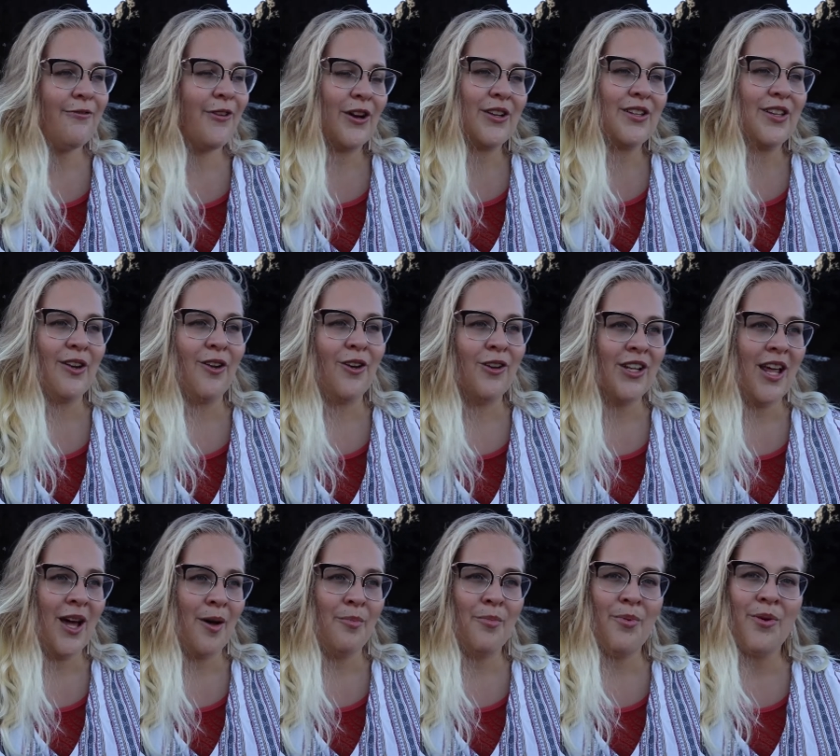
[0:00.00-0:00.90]
fucked it all
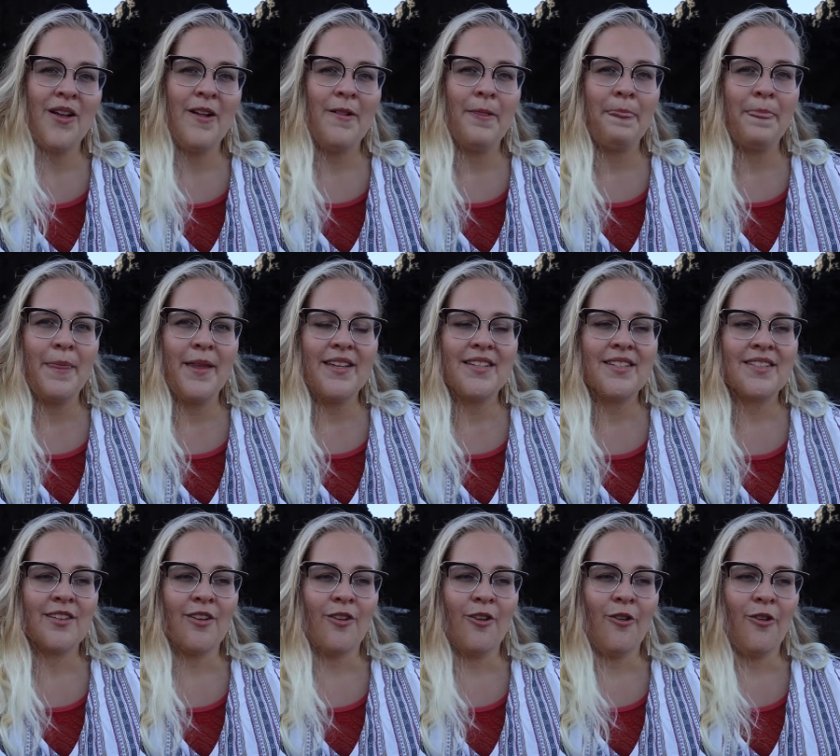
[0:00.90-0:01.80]
up.
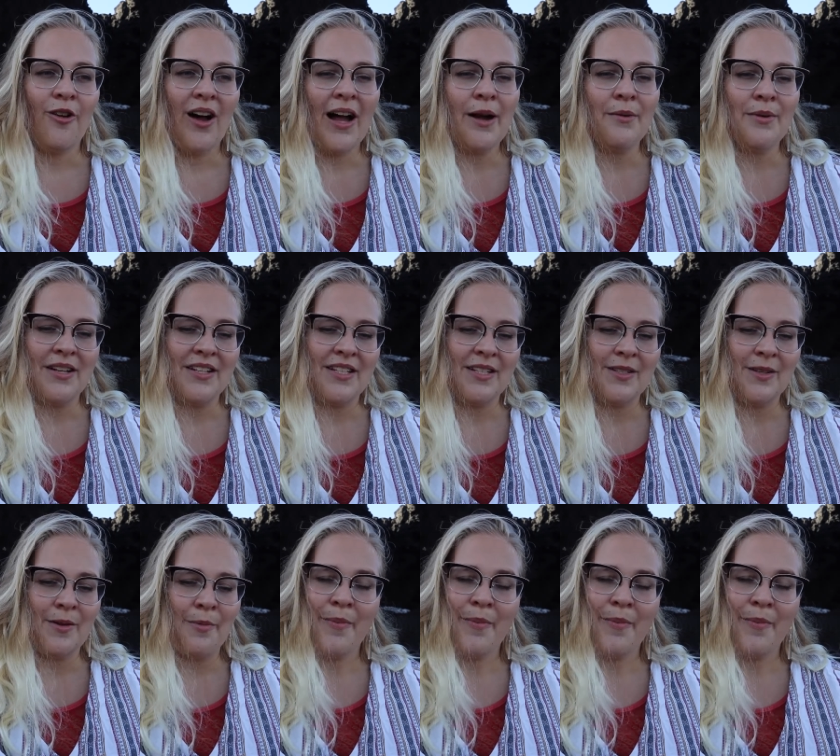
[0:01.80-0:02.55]
So I went